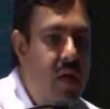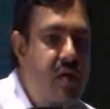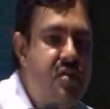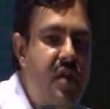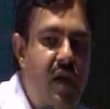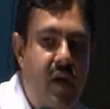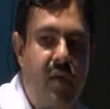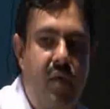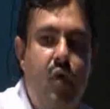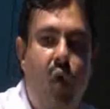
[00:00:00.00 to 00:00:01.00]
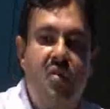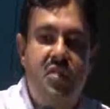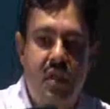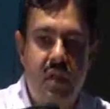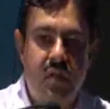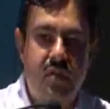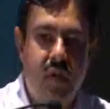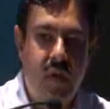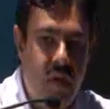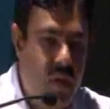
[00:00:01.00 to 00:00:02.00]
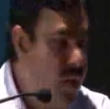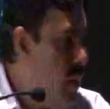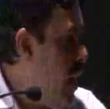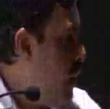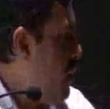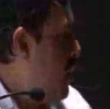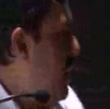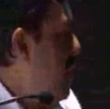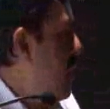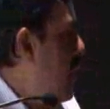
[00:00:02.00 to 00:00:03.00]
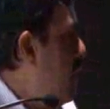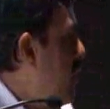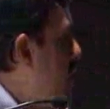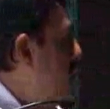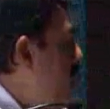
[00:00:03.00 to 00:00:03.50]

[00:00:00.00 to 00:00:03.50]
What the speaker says: it started giving wrong signals. Now, there is